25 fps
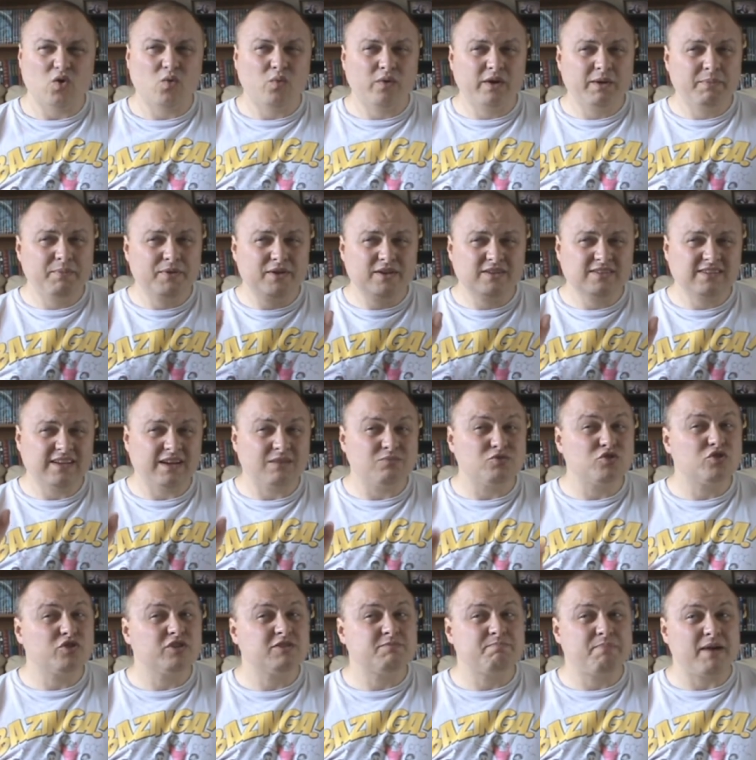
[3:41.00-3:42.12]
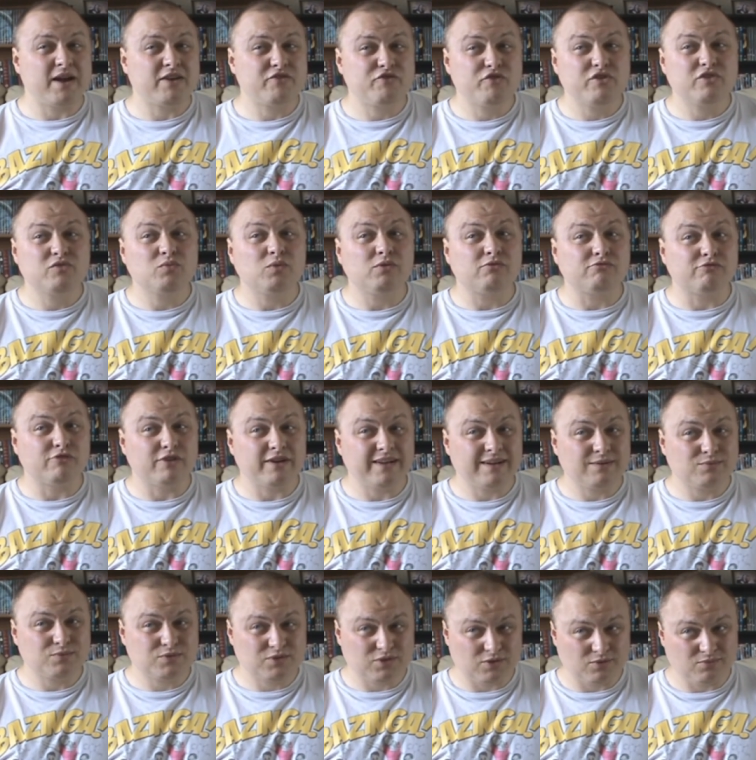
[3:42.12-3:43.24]
worry Percy, I'm sure his batteries will run
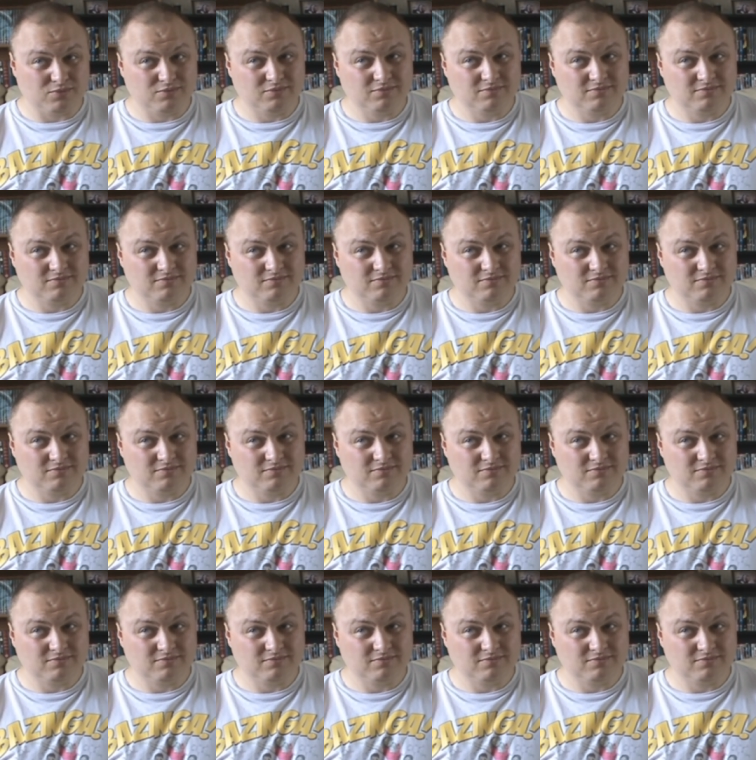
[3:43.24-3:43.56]
out soon.